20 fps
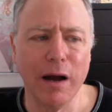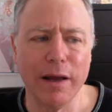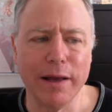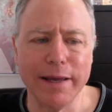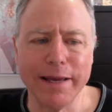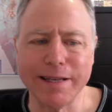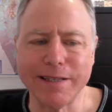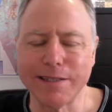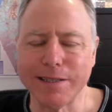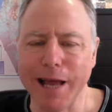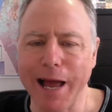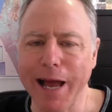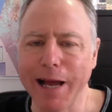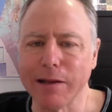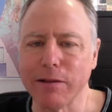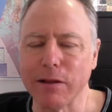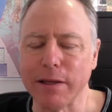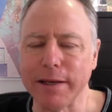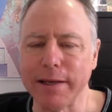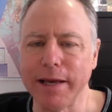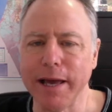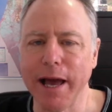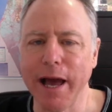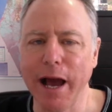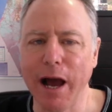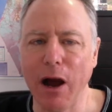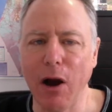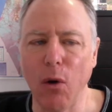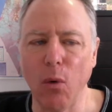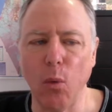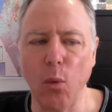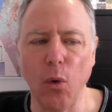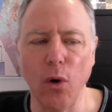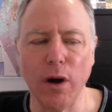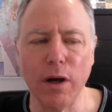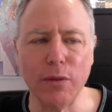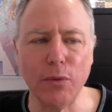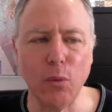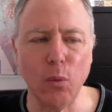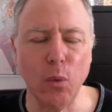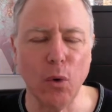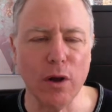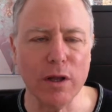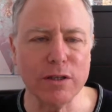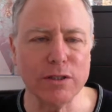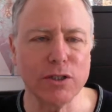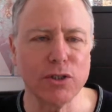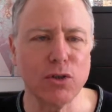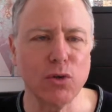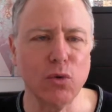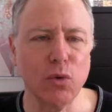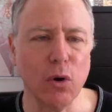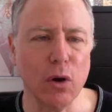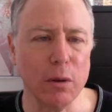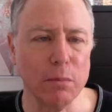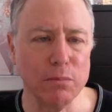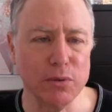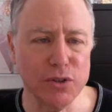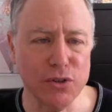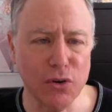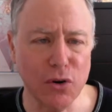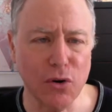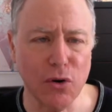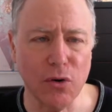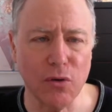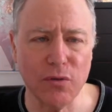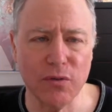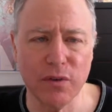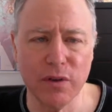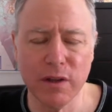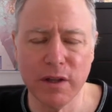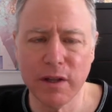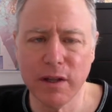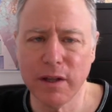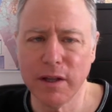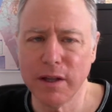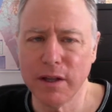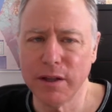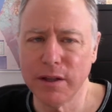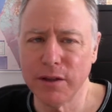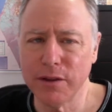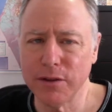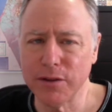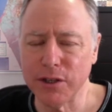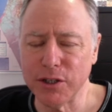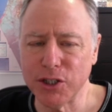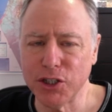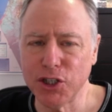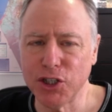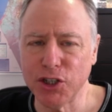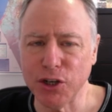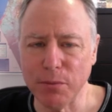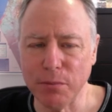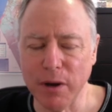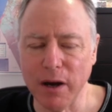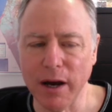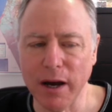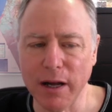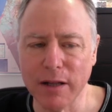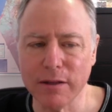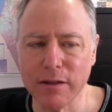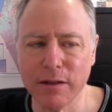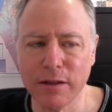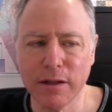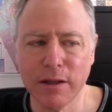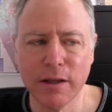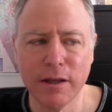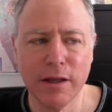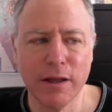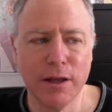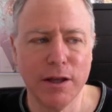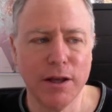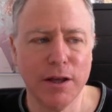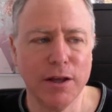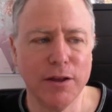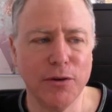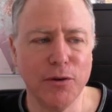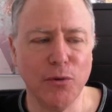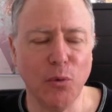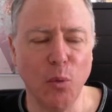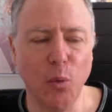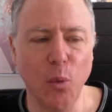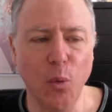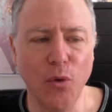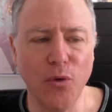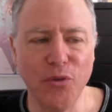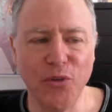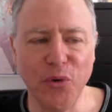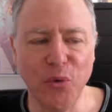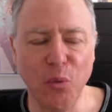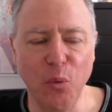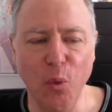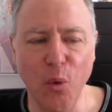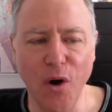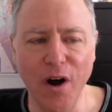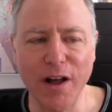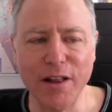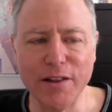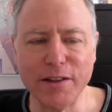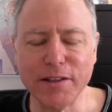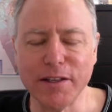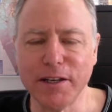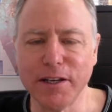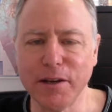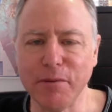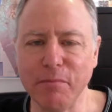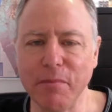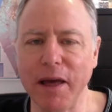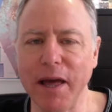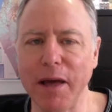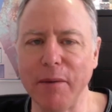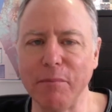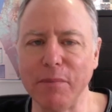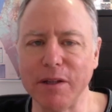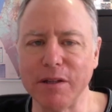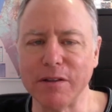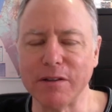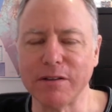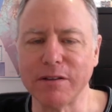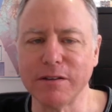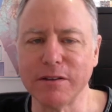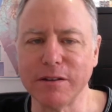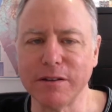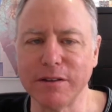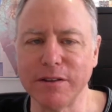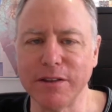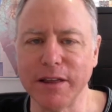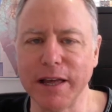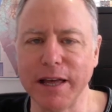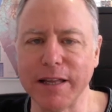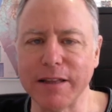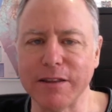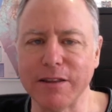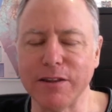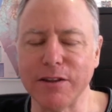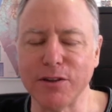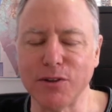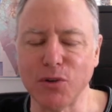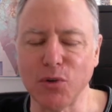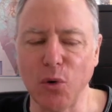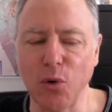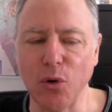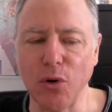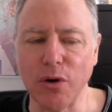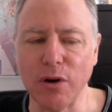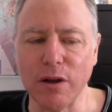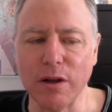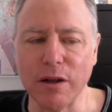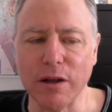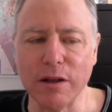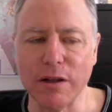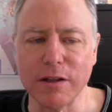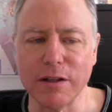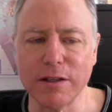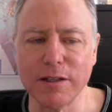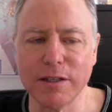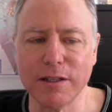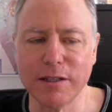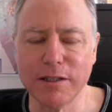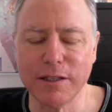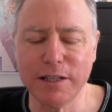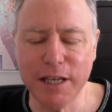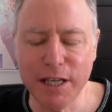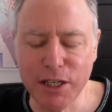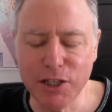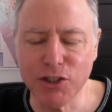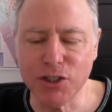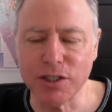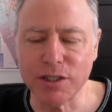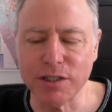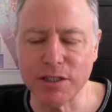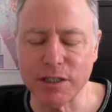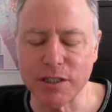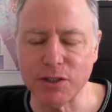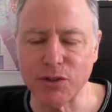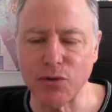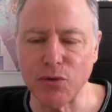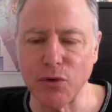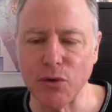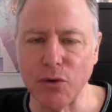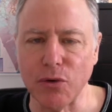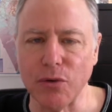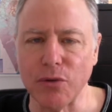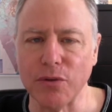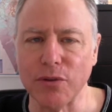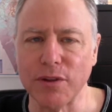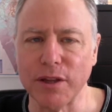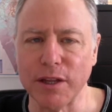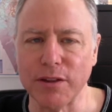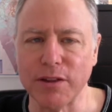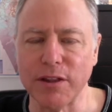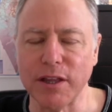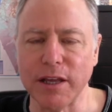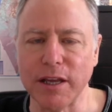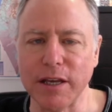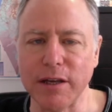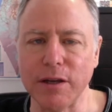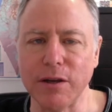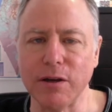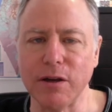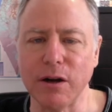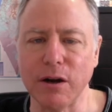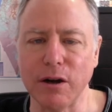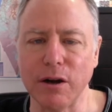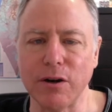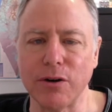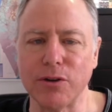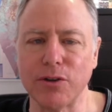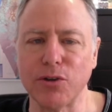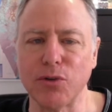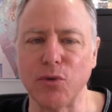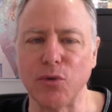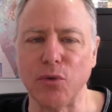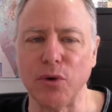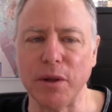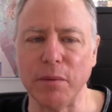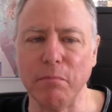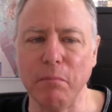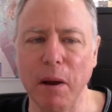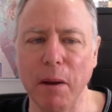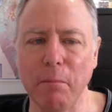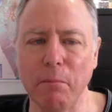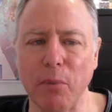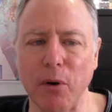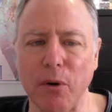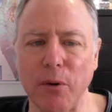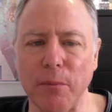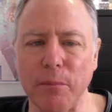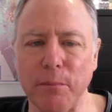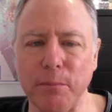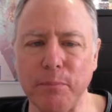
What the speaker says: exactly how one was to observe the Shabbat, the one commandment that the Torah teaches Israel that they are to remember.